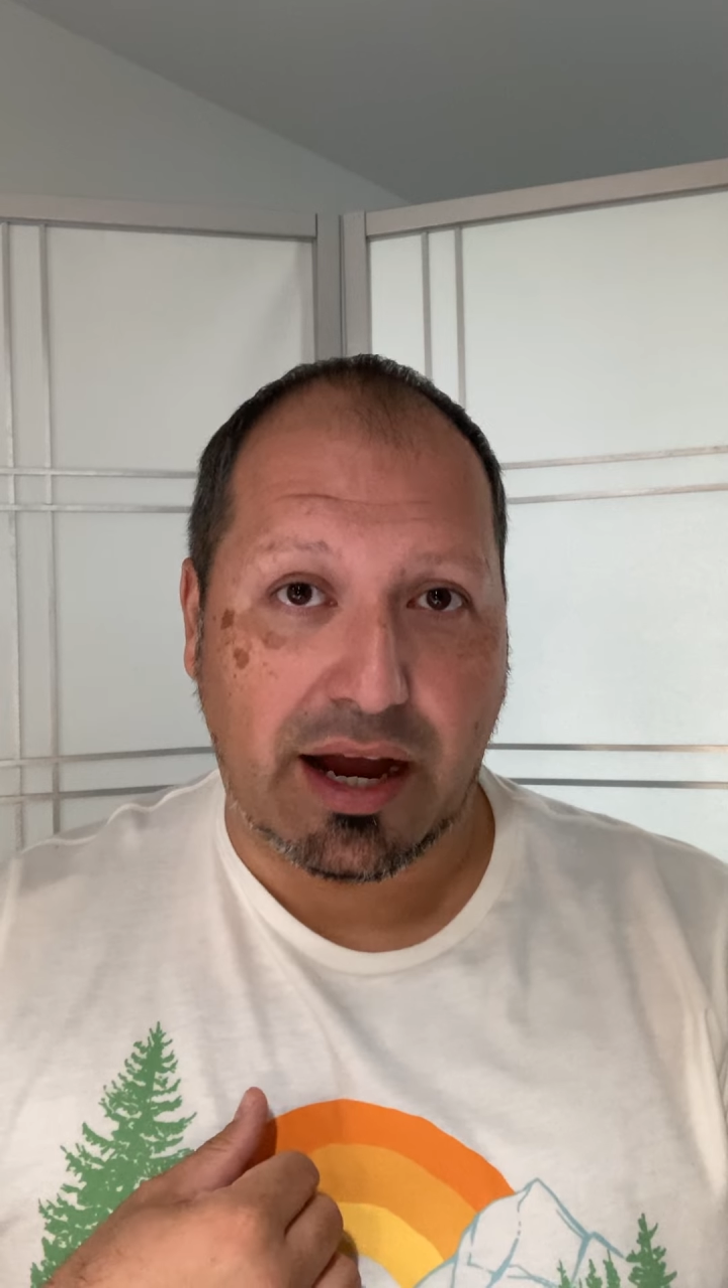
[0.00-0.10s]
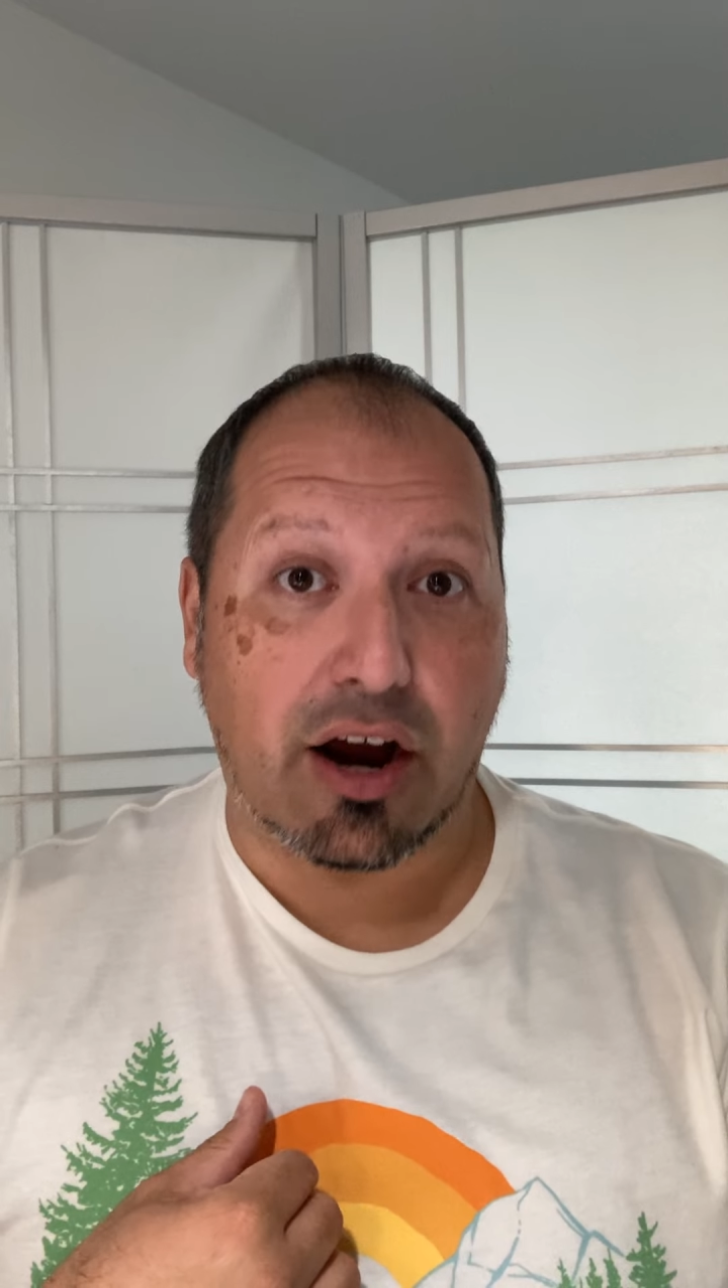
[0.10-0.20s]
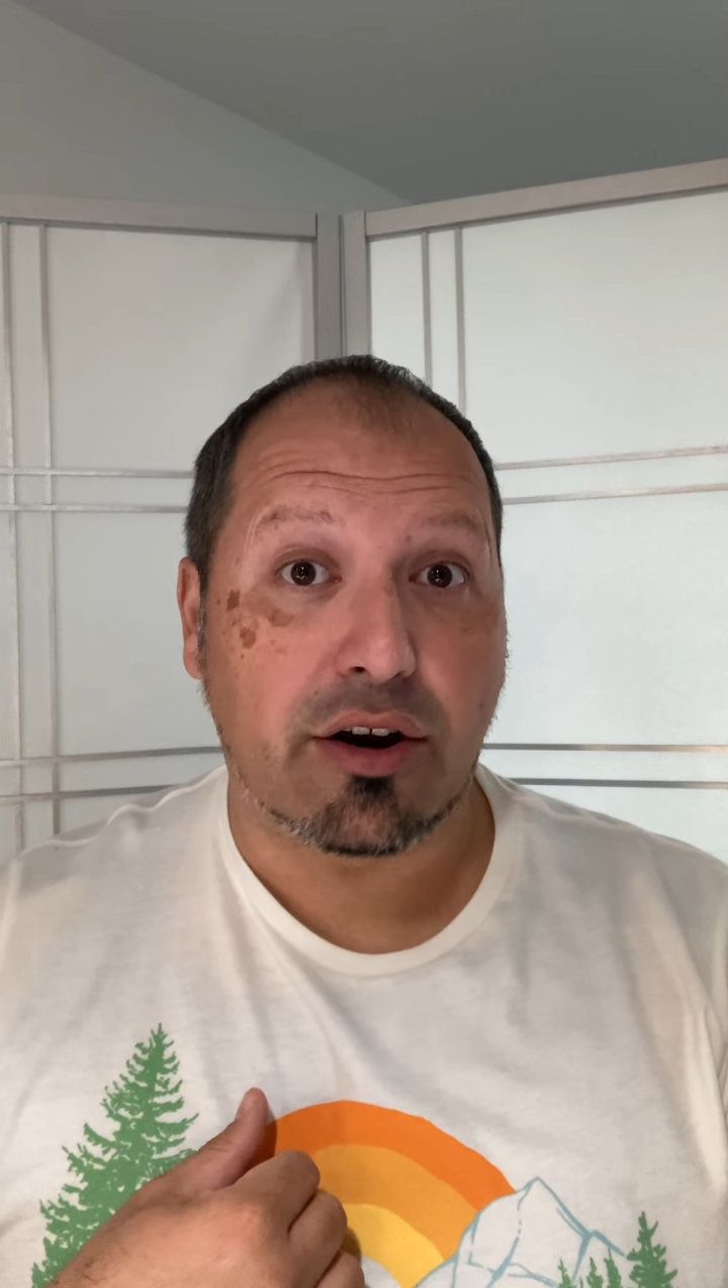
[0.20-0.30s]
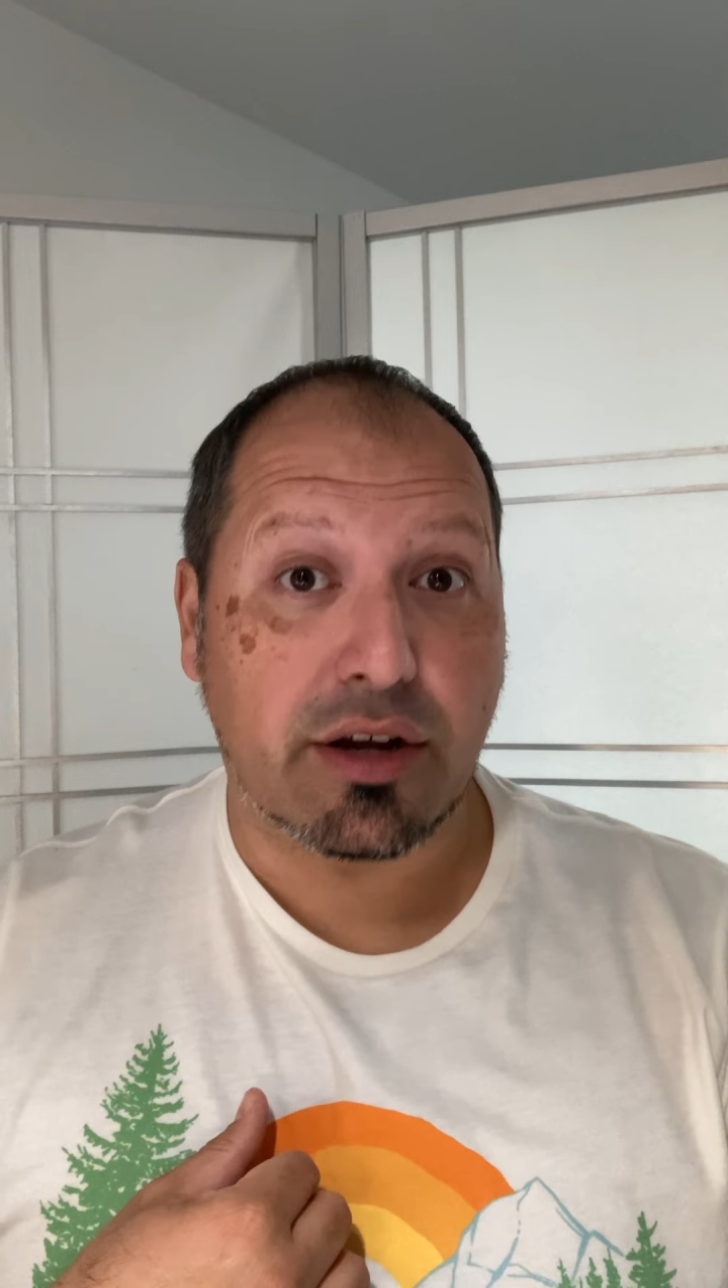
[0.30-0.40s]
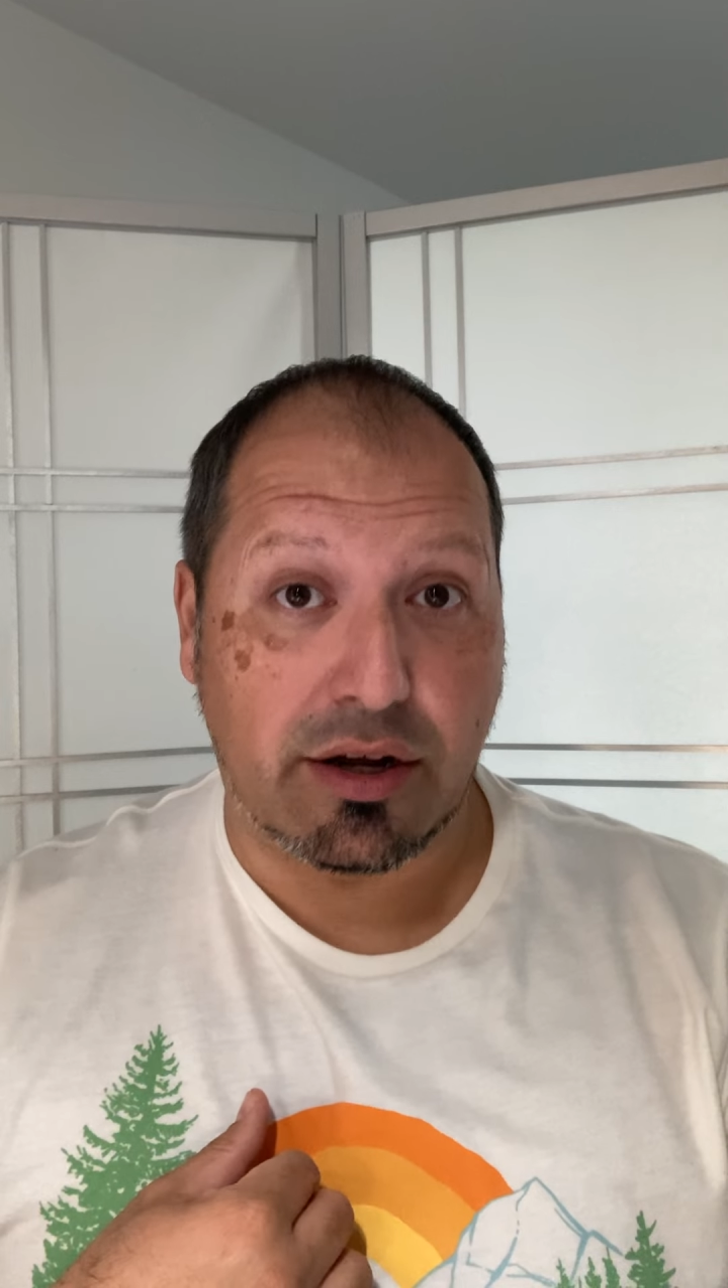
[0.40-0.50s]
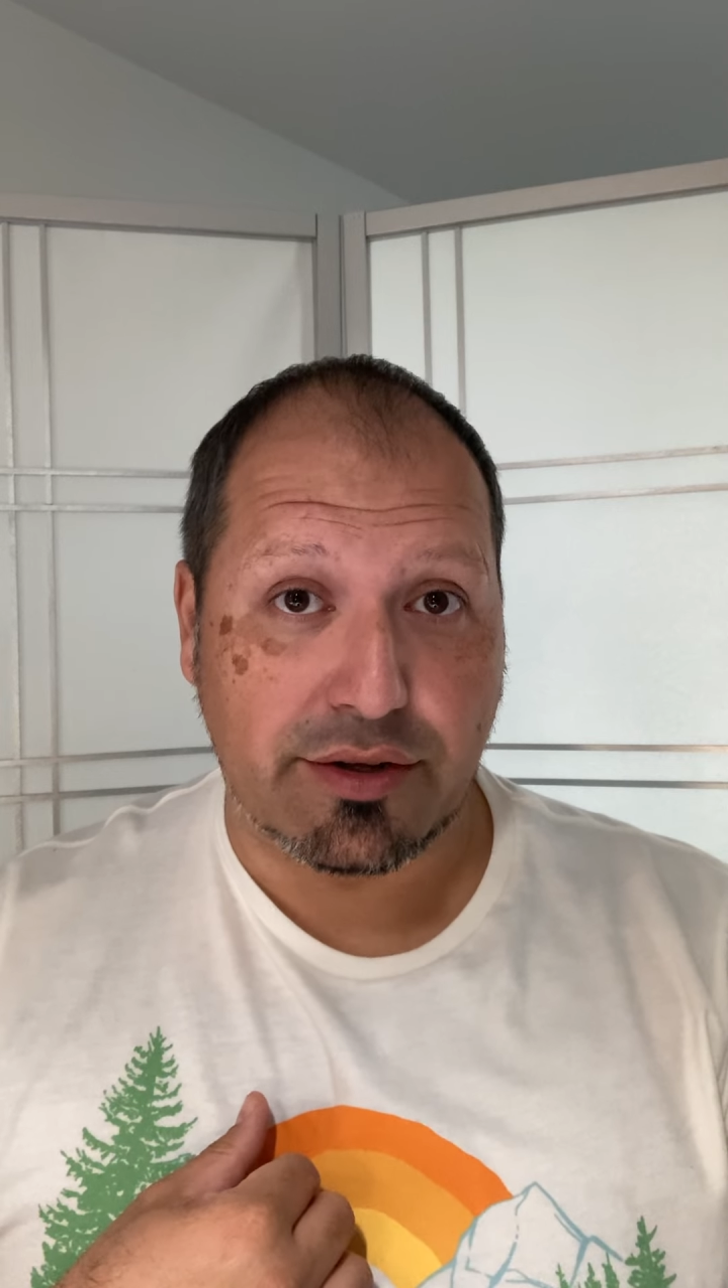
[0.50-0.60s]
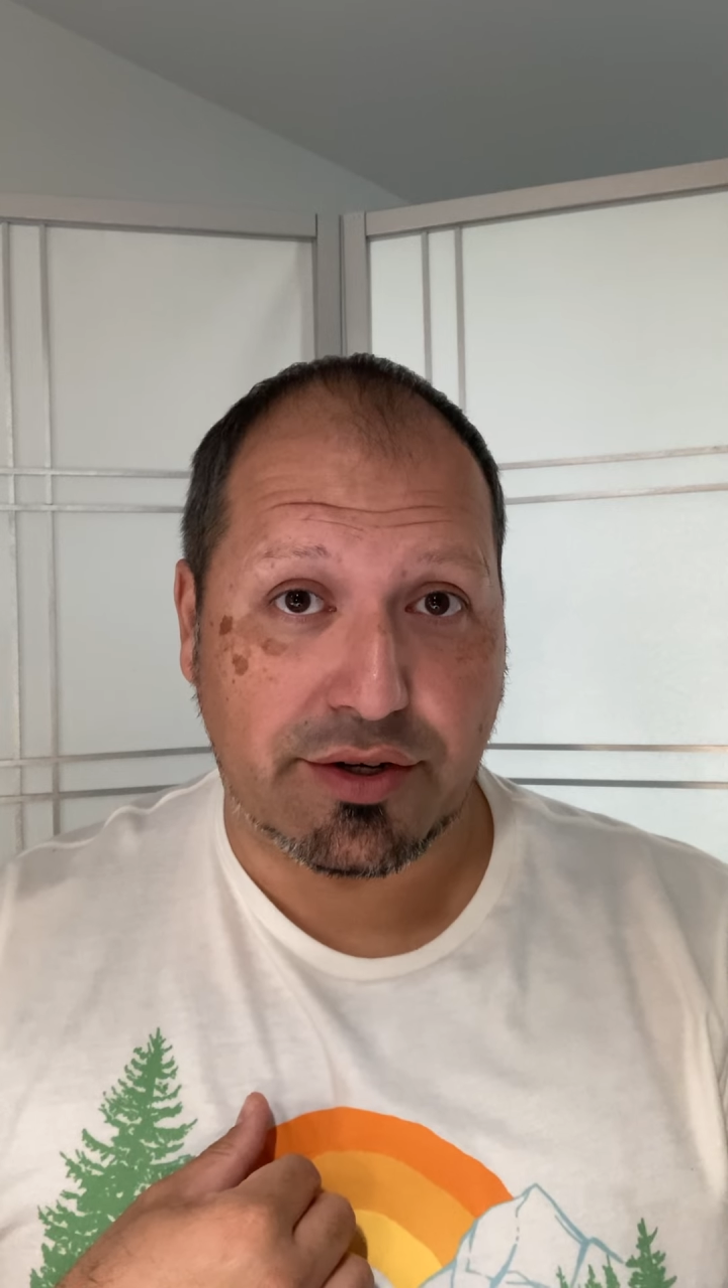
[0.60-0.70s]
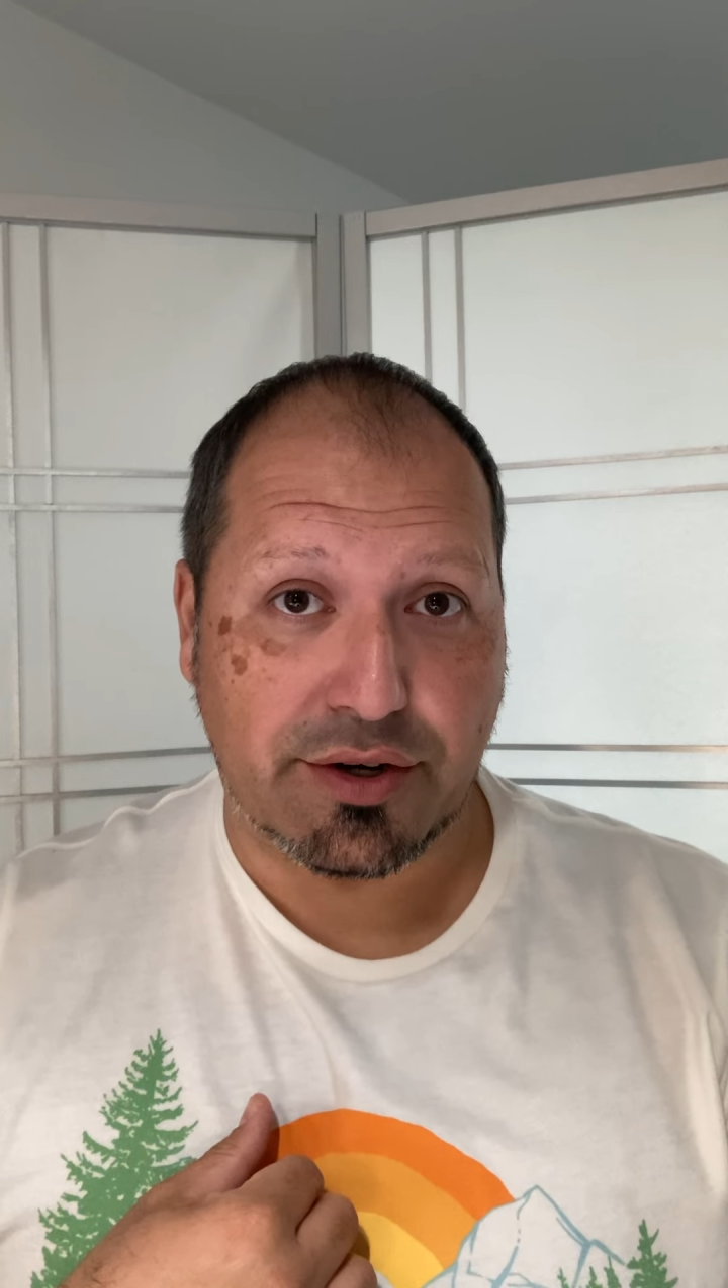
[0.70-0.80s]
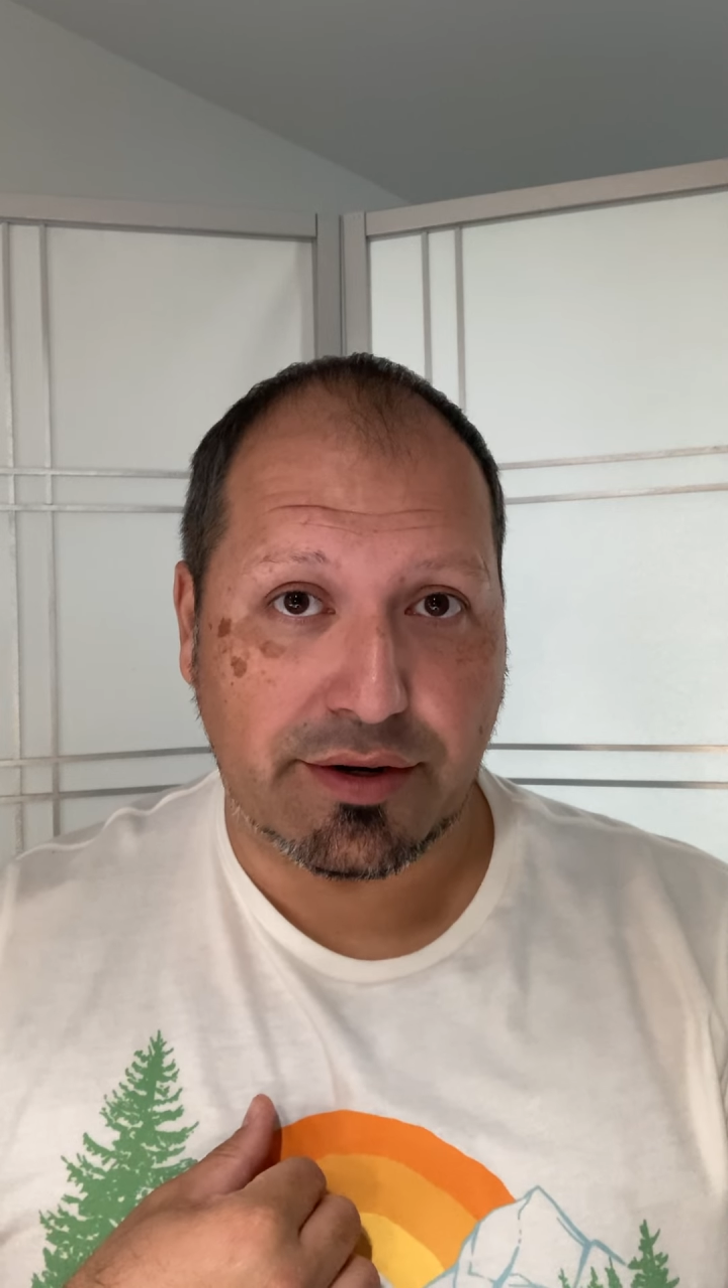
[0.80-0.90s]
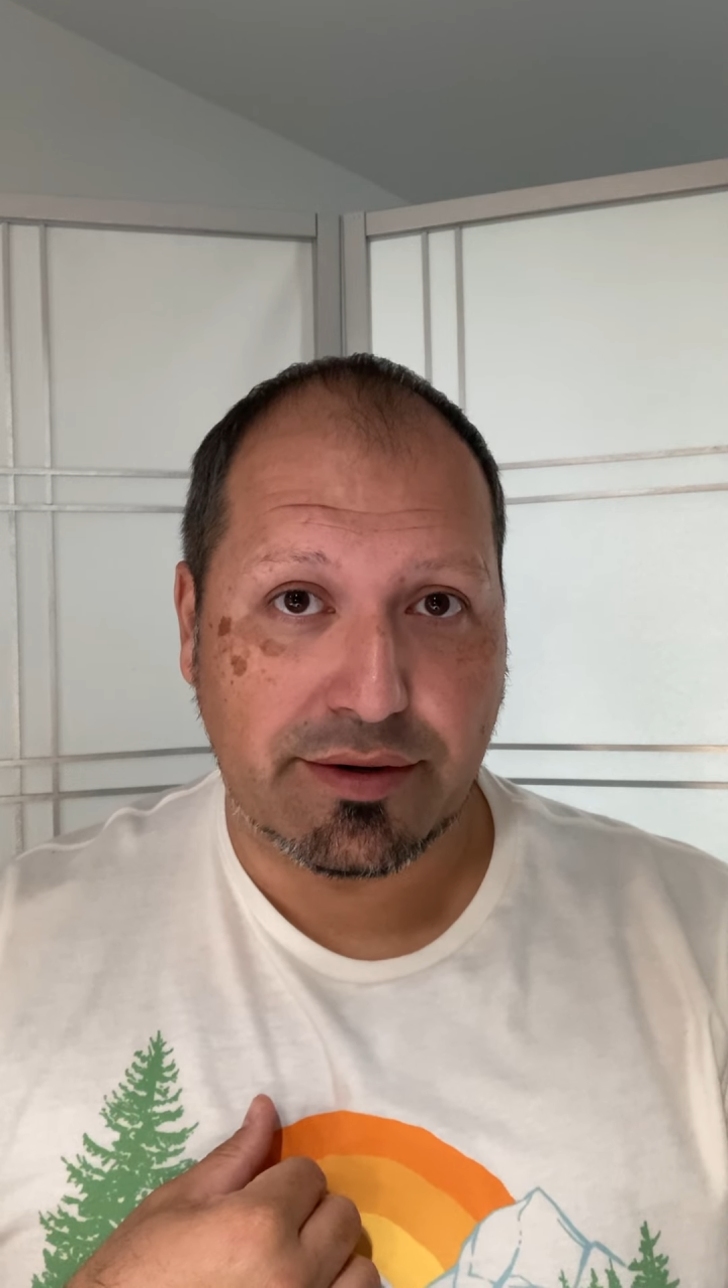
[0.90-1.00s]
our
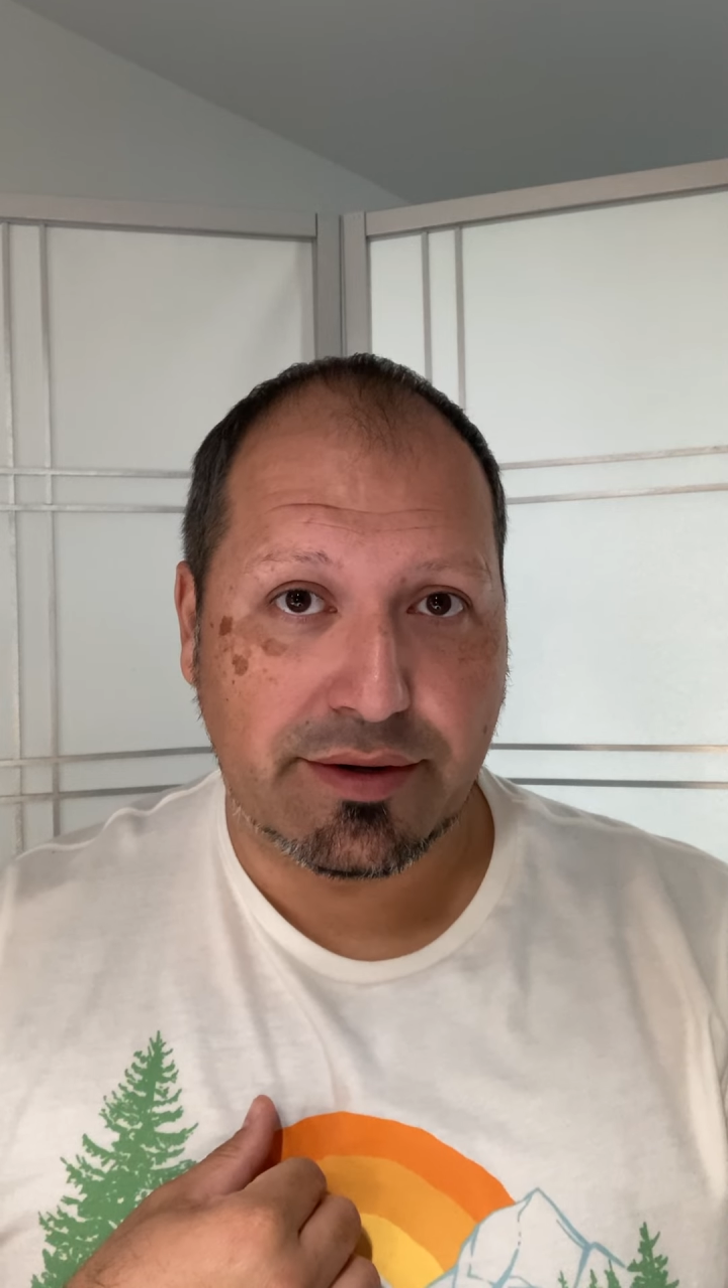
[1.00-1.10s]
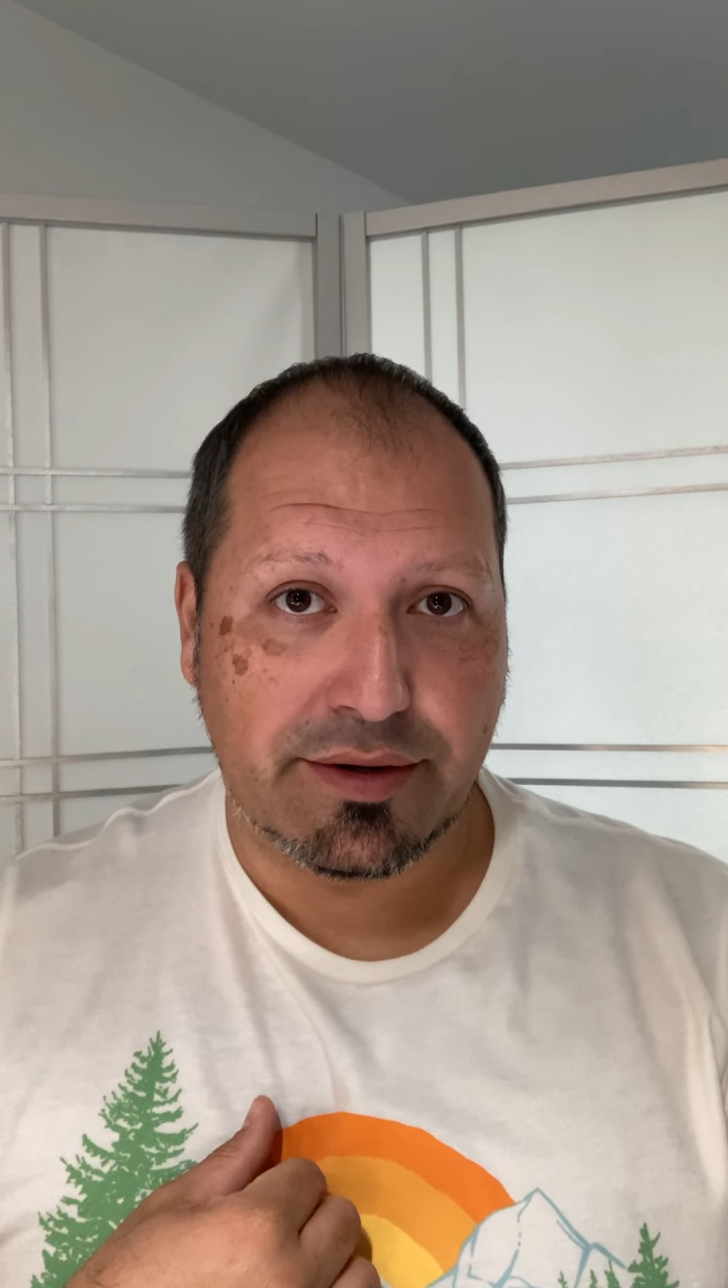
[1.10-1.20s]
culture,